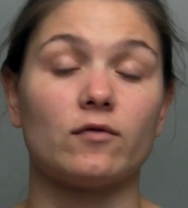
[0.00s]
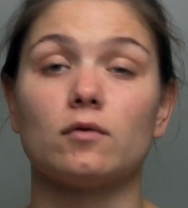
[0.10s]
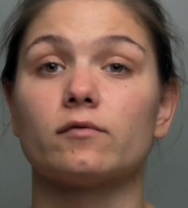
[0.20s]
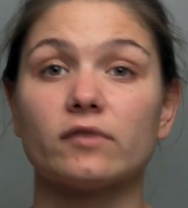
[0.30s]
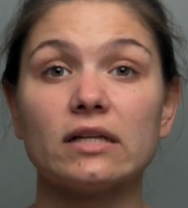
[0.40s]
If
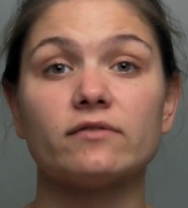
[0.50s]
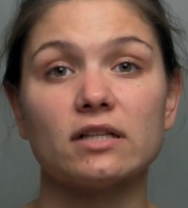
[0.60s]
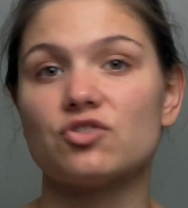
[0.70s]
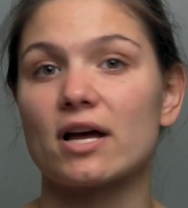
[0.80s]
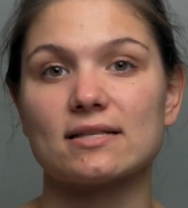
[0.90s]
you have really,
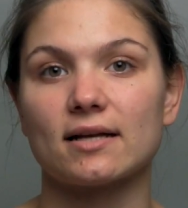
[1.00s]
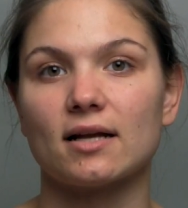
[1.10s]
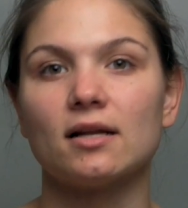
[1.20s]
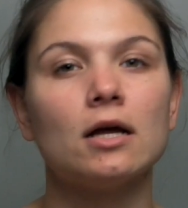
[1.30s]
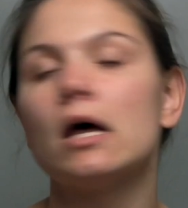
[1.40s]
really dry
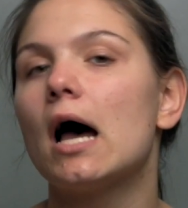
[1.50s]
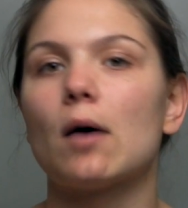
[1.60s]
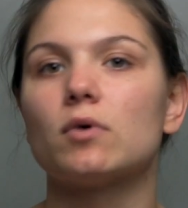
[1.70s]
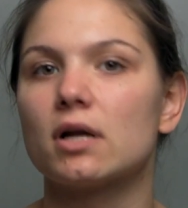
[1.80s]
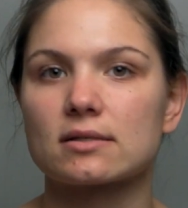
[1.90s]
skin,
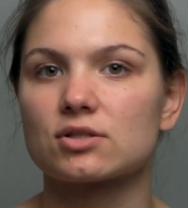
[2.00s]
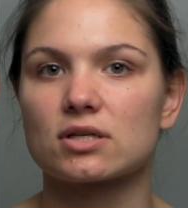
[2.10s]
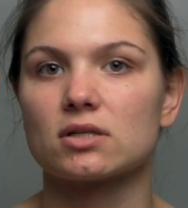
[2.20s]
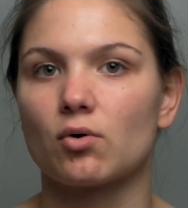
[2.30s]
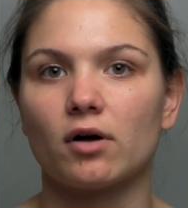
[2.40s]
would not
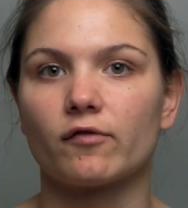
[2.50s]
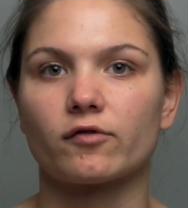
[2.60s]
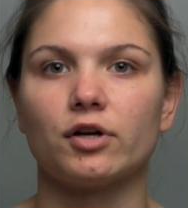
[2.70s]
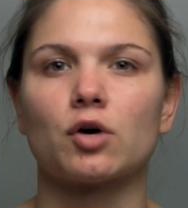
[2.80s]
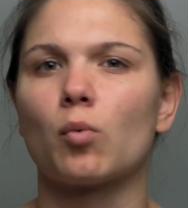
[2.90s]
suggest an
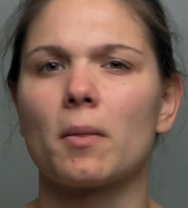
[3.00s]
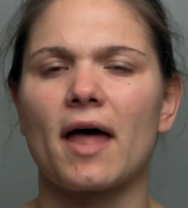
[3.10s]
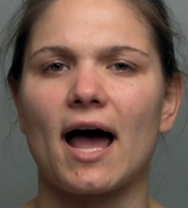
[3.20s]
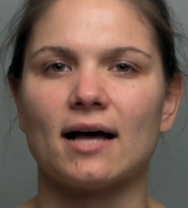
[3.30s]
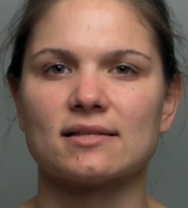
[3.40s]
oil-free or one
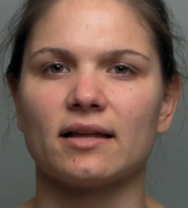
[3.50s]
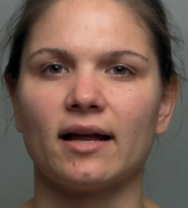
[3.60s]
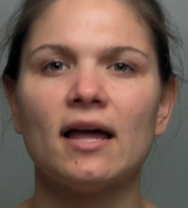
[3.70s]
that has